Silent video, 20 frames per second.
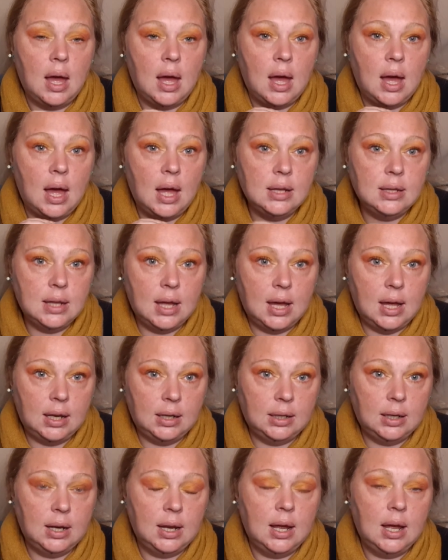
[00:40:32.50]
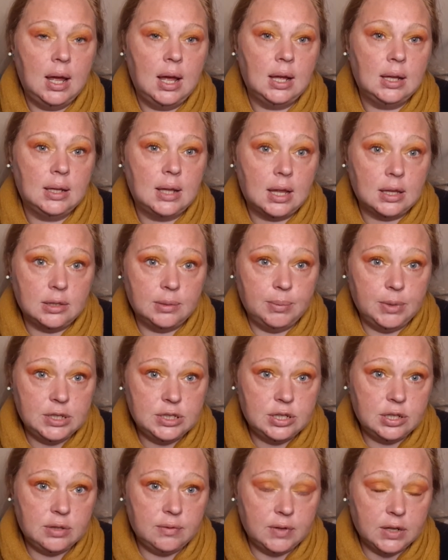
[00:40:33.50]
and then get them
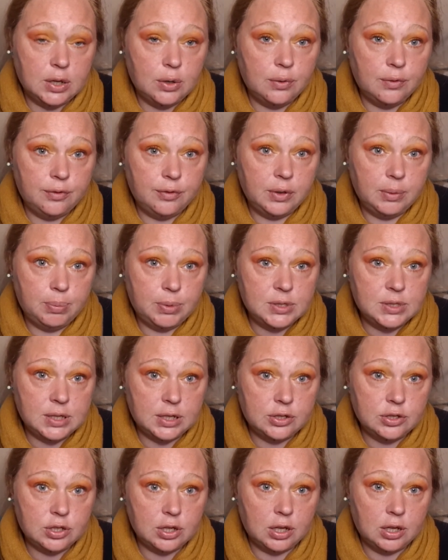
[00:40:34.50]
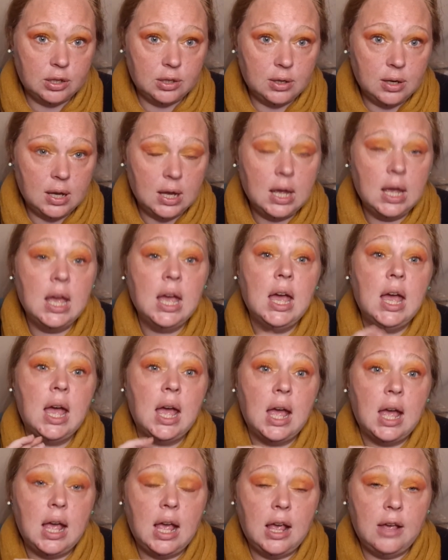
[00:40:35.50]
into the recovery position.
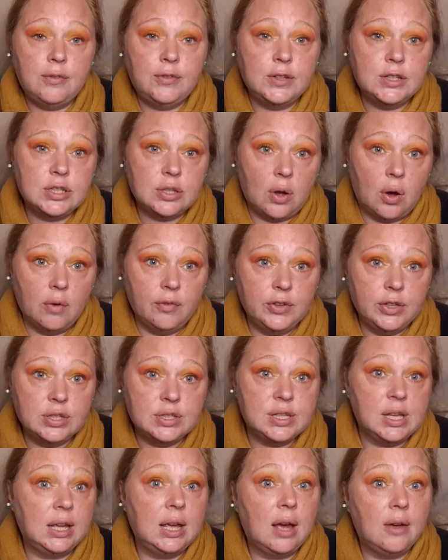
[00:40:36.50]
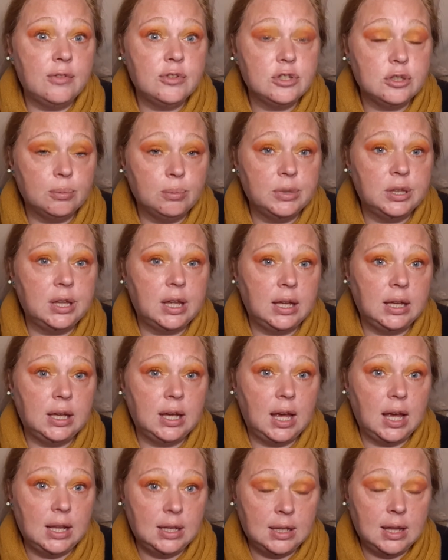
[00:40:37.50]
If it's obvious they have something
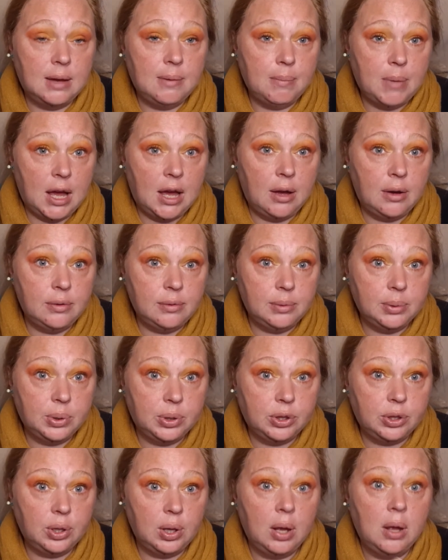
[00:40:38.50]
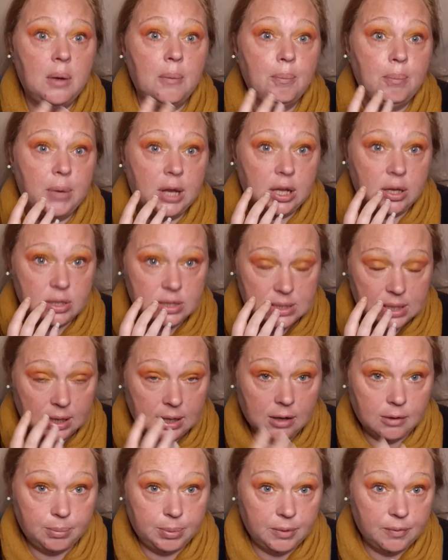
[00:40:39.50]
in their mouth because they
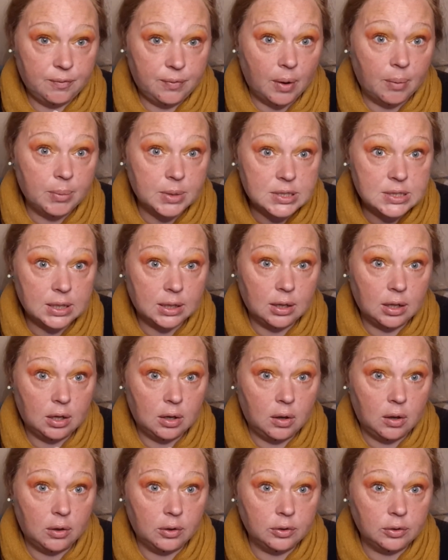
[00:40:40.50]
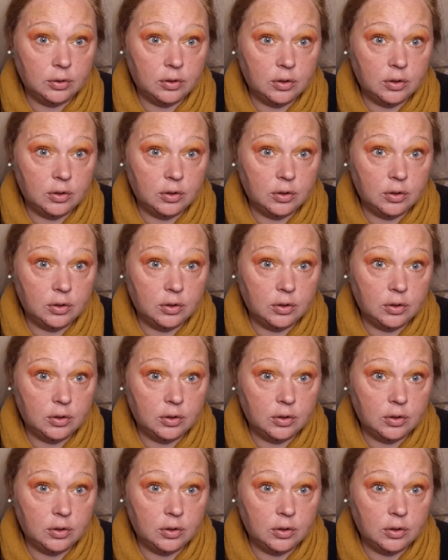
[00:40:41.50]
have been vomiting a lot,